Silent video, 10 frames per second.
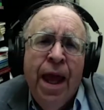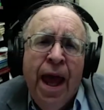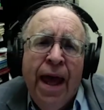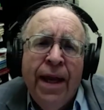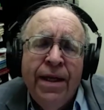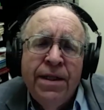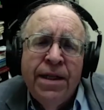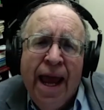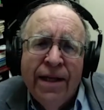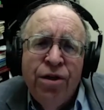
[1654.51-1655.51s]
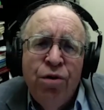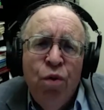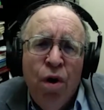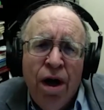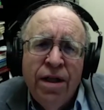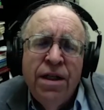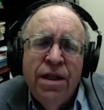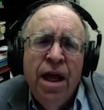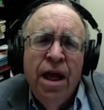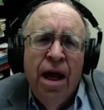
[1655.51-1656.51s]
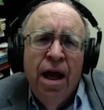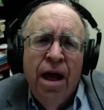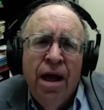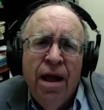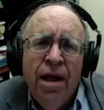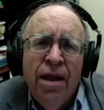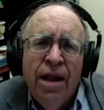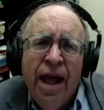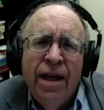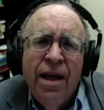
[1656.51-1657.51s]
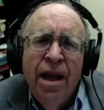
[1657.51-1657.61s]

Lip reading: And his answer was that